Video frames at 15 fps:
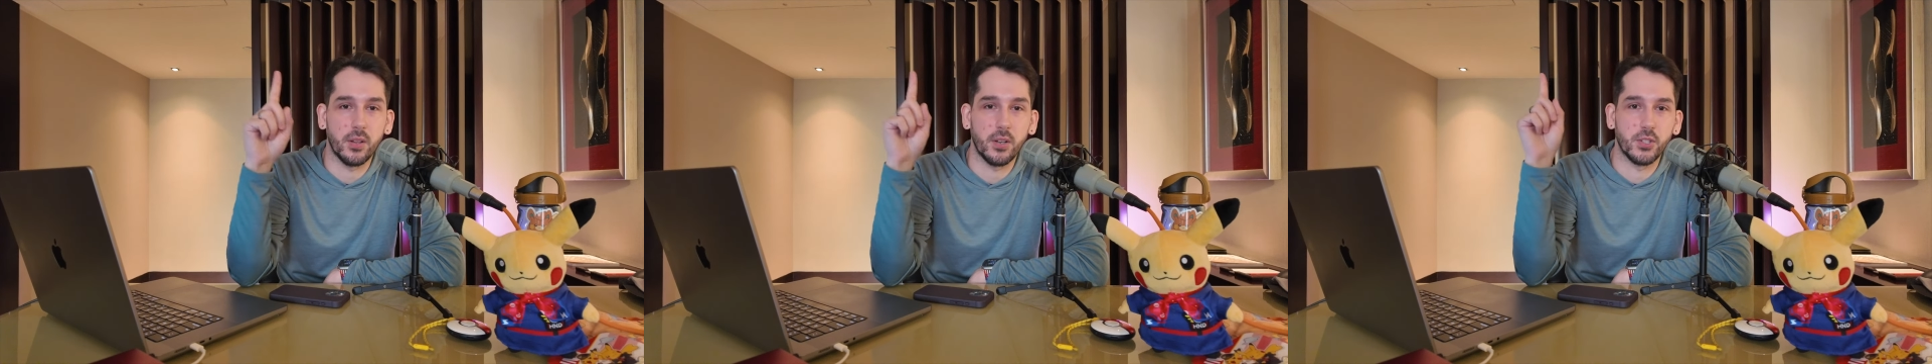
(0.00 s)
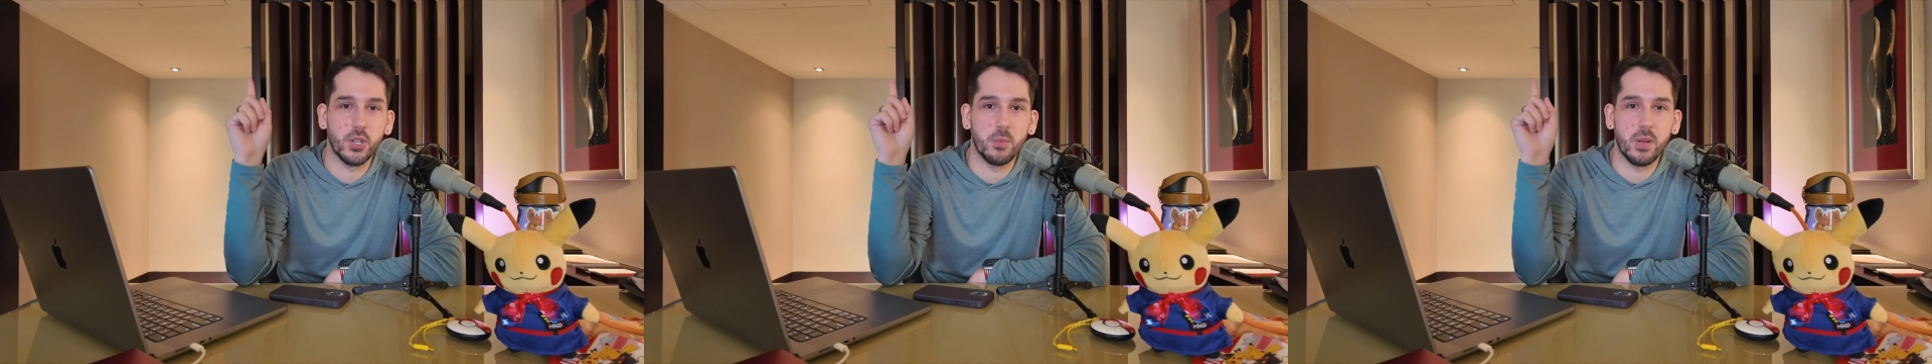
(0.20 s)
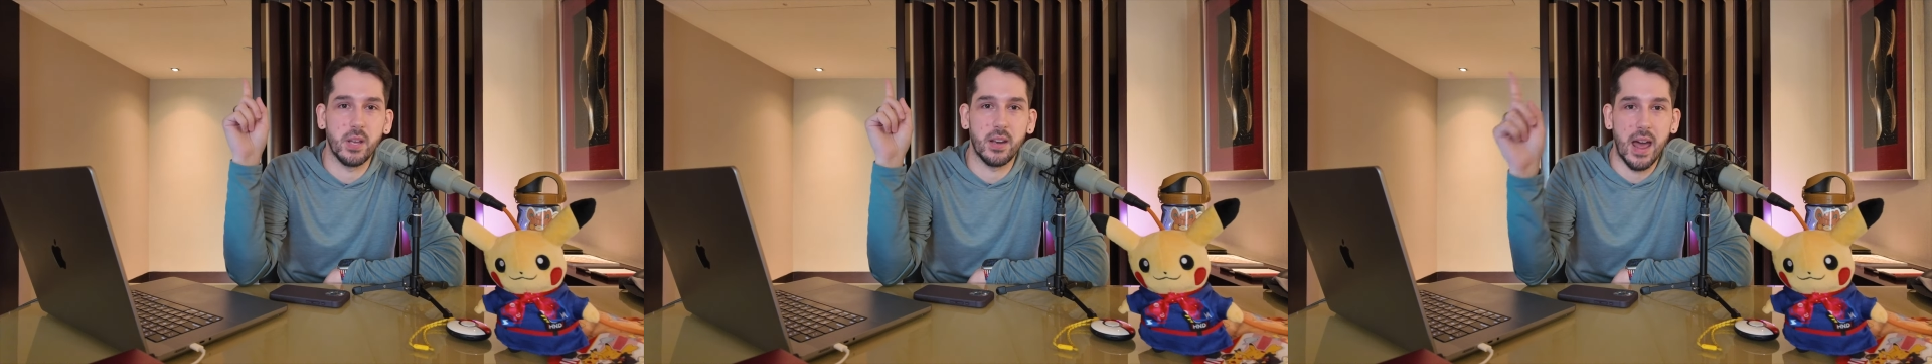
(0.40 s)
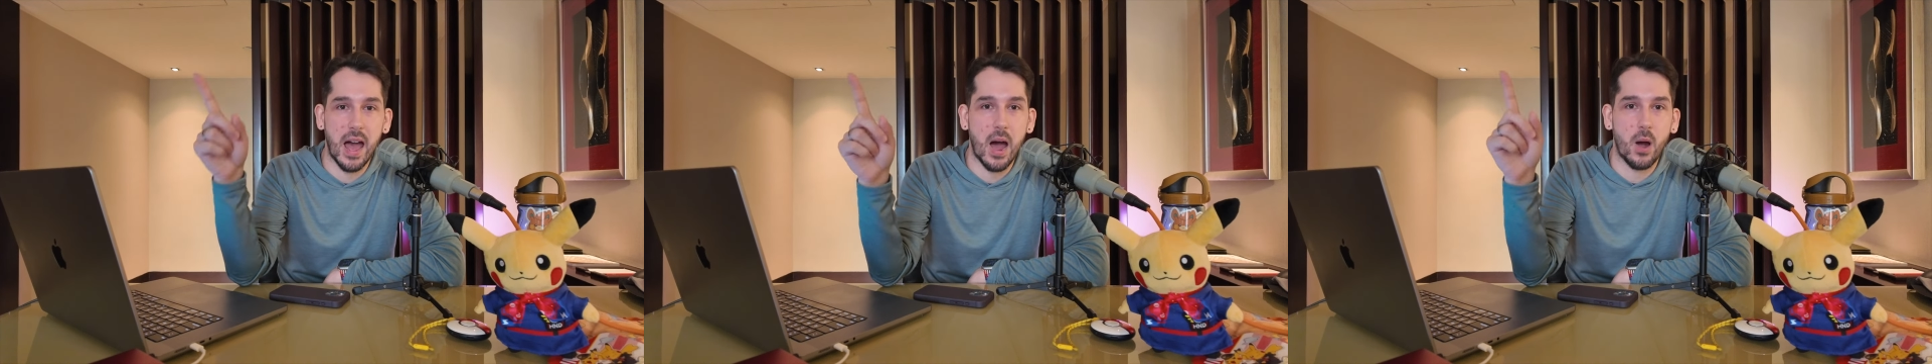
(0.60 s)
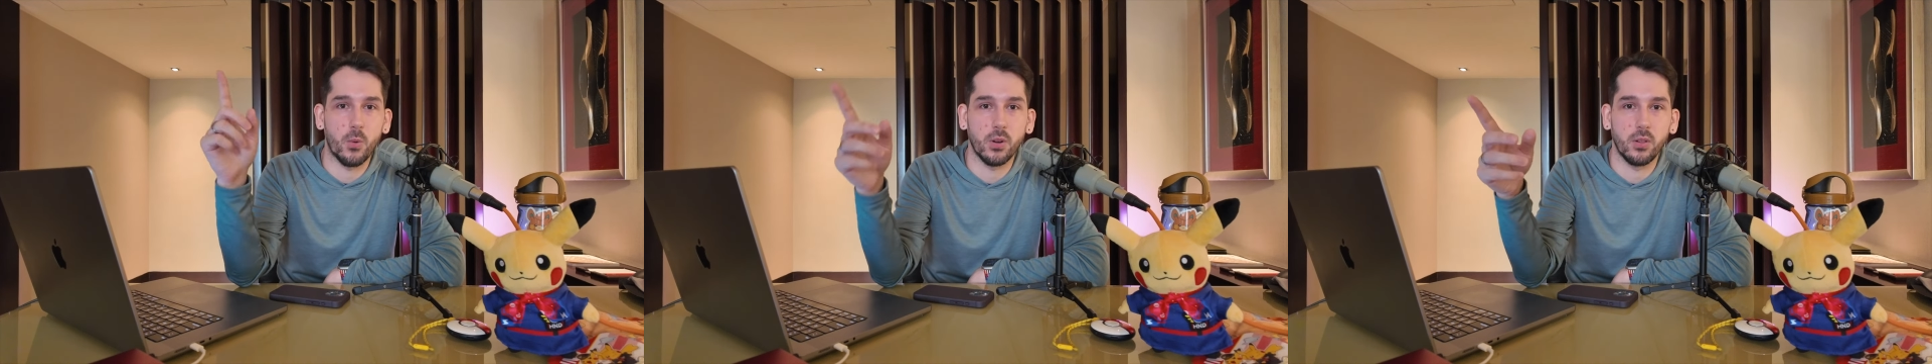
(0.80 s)
there should be an
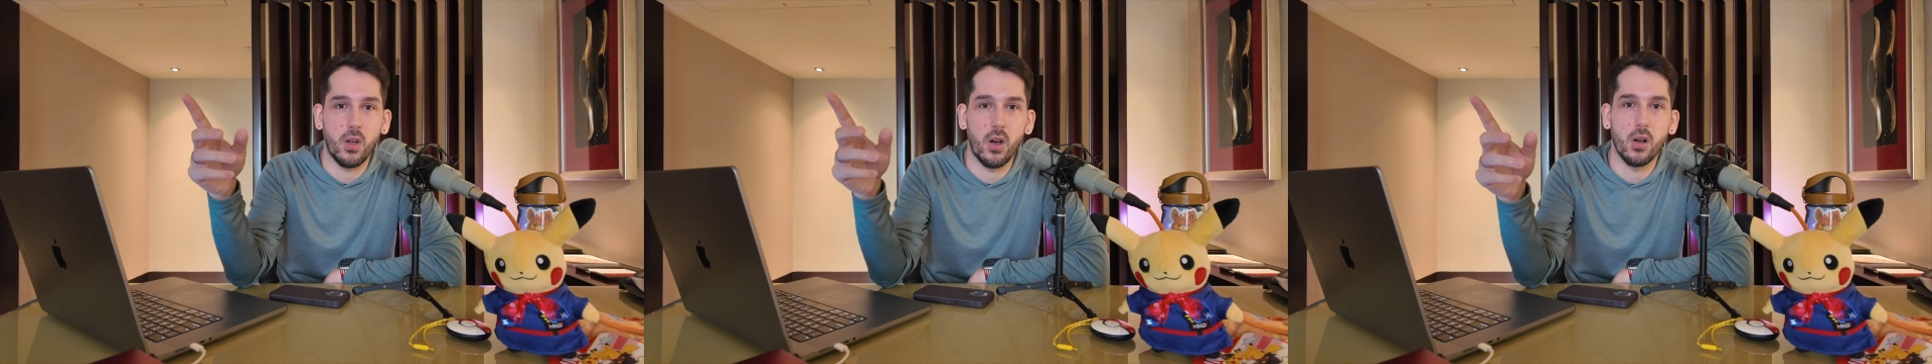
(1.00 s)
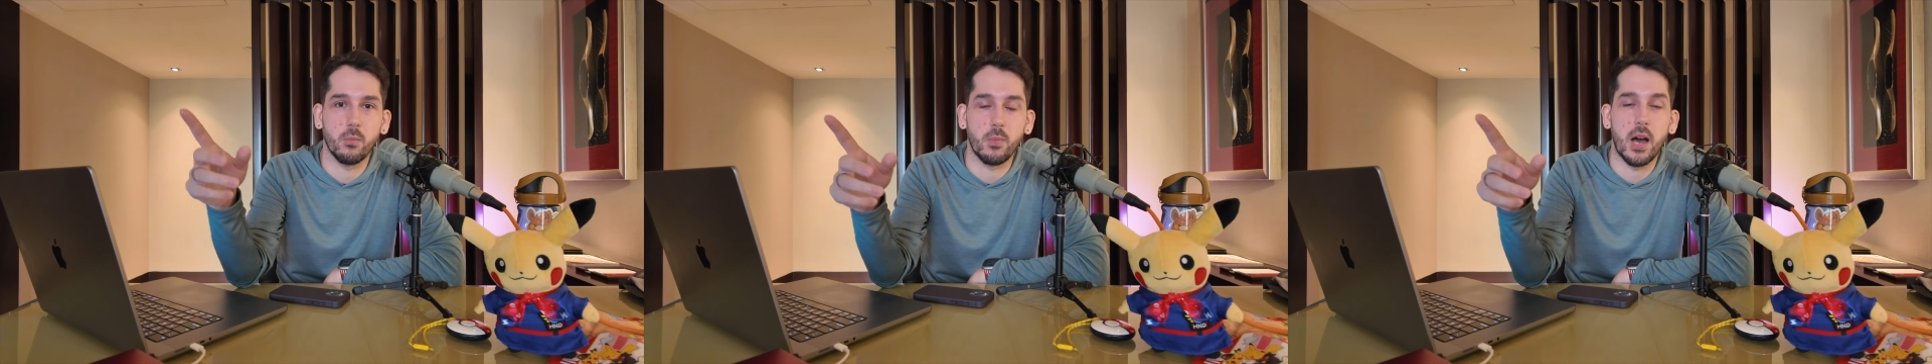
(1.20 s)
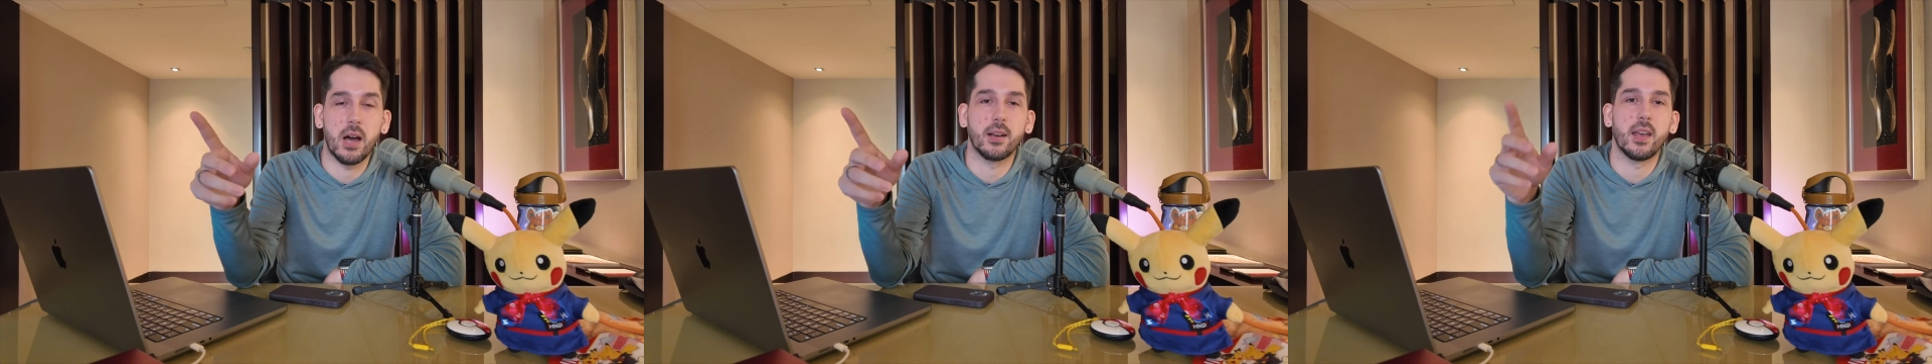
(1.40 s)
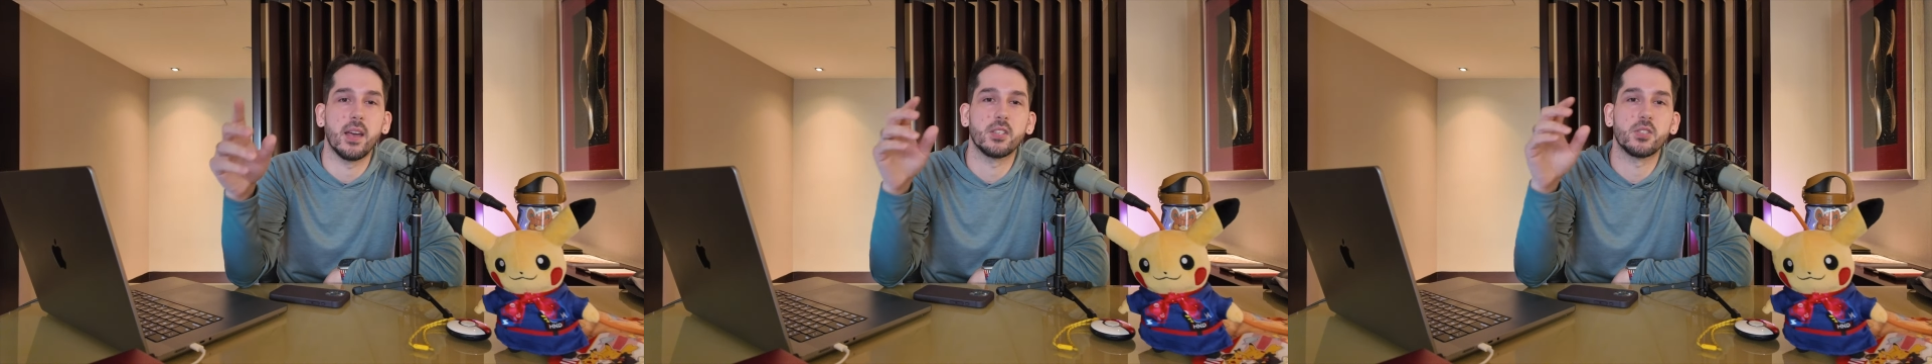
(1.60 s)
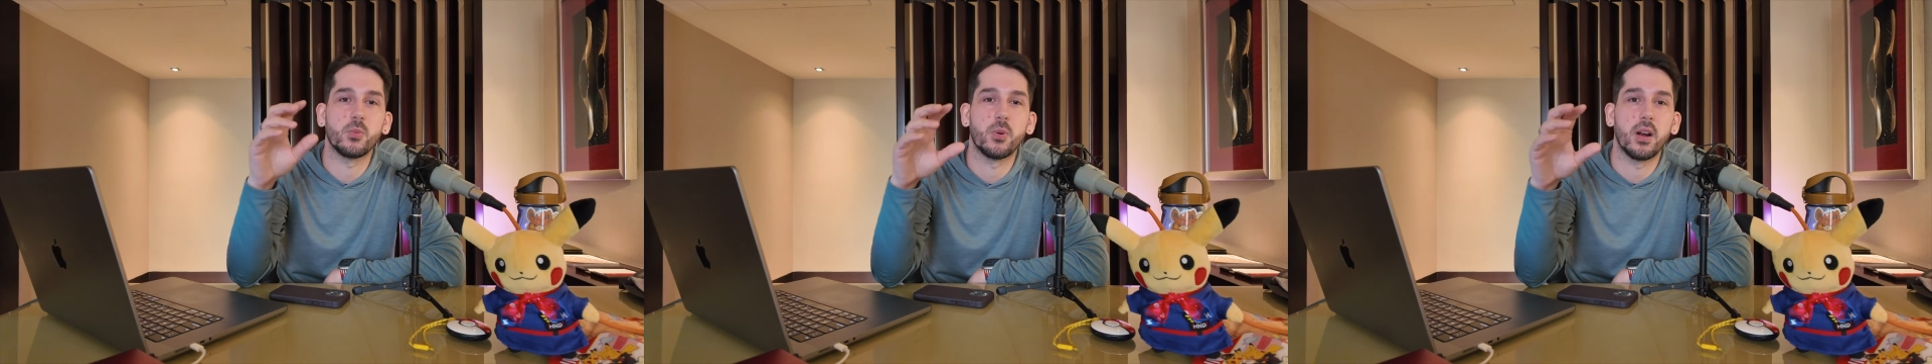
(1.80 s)
hour-long
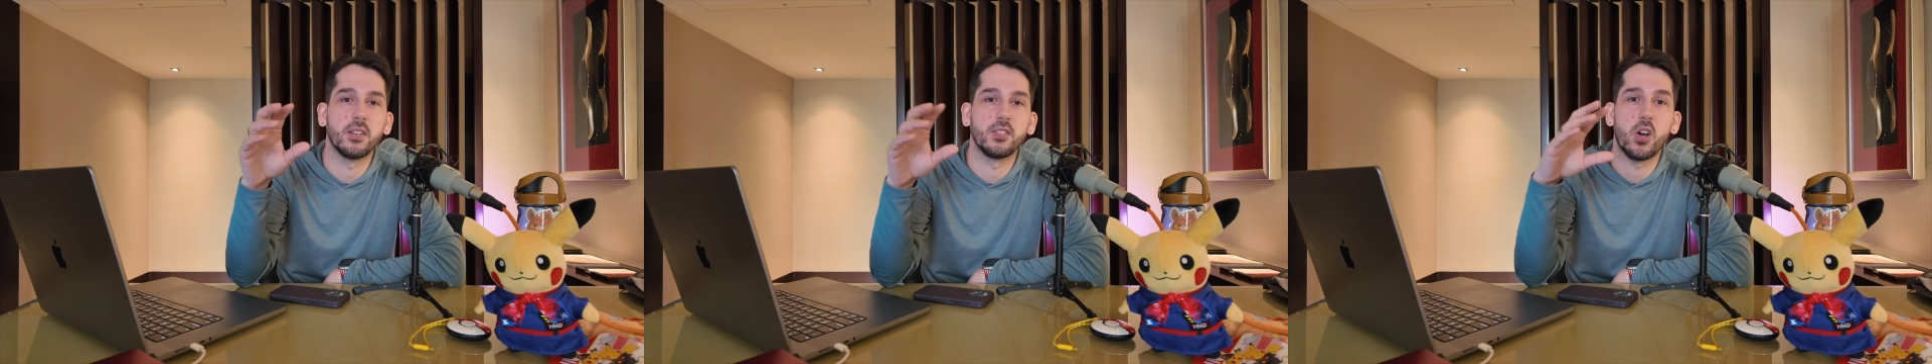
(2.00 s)
podcast where I